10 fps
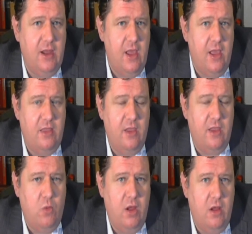There
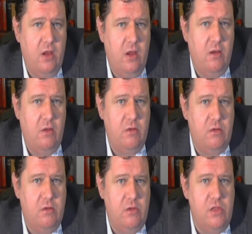
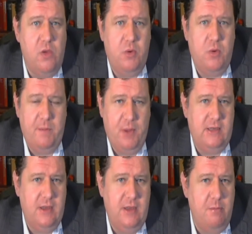were debates in
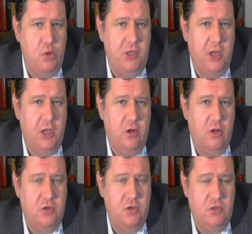mooting
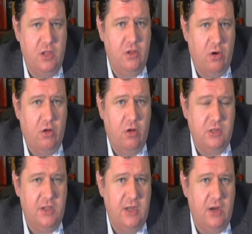halls, the halls in the
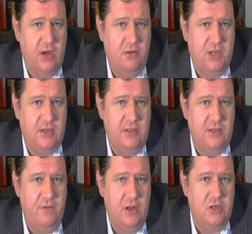centre of Saxon
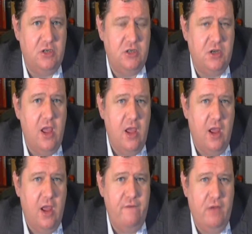villages, and
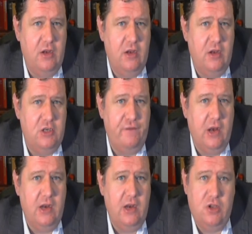village to village
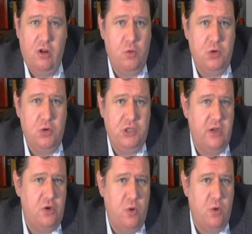the law would change
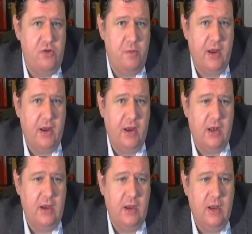quite dramatically.
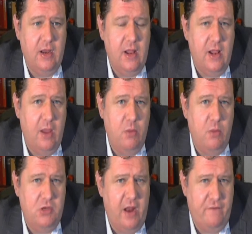It was an
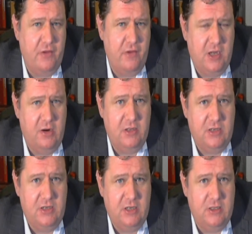adversarial system.